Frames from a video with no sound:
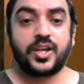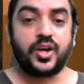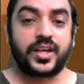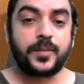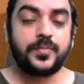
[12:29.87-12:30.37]

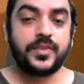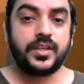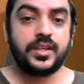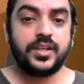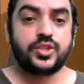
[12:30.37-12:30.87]
Okay.
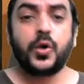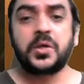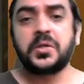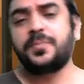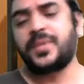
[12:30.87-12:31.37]
So what are
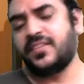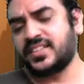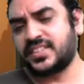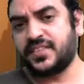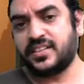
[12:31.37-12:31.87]
the previous
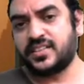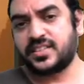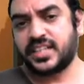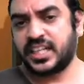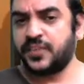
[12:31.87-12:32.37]
events
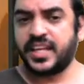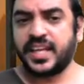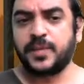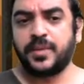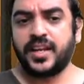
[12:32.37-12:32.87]
that have
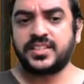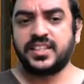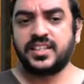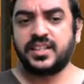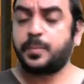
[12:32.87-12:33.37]
taken place in
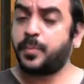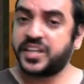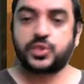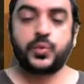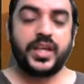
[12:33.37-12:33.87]
the
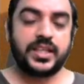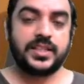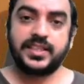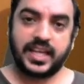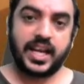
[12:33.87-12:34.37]
past week,
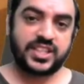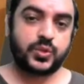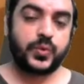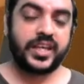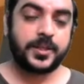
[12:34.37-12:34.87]
in the last
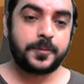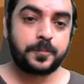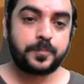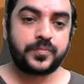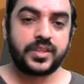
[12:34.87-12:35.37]
week?
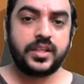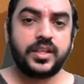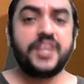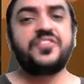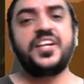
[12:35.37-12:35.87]

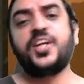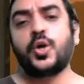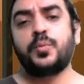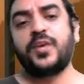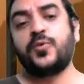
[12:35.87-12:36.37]
Nifty down
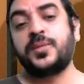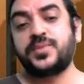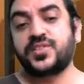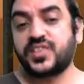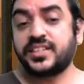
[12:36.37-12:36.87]
by
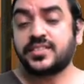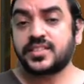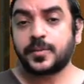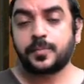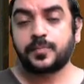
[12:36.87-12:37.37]
1%.
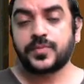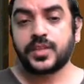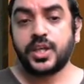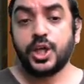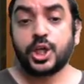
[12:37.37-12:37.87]

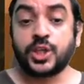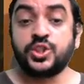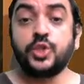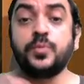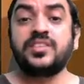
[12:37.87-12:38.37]

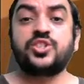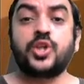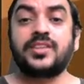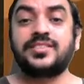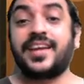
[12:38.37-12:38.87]
Consumer
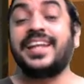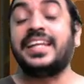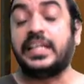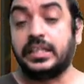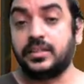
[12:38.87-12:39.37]
stocks
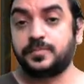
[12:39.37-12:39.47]
rallied,